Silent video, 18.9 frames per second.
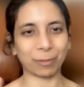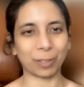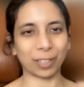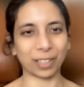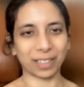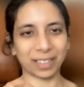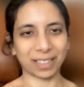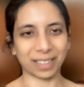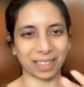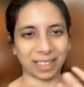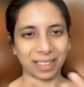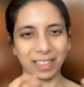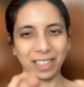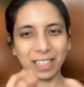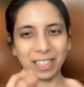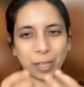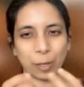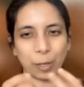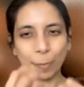What is the
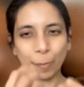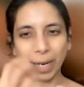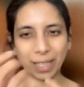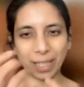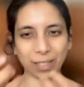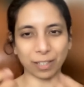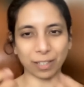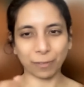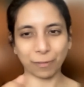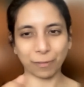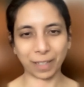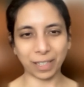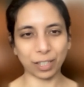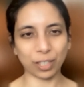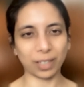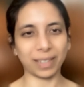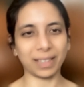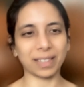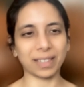ways
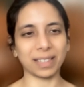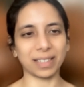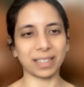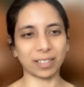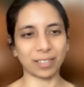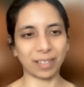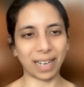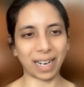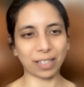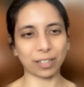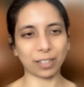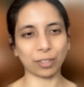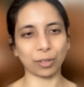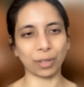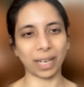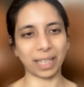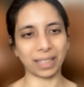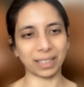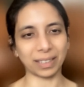different genes interact
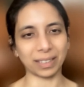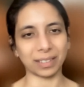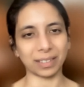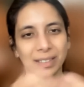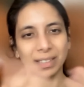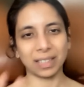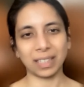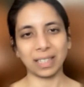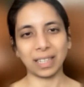together?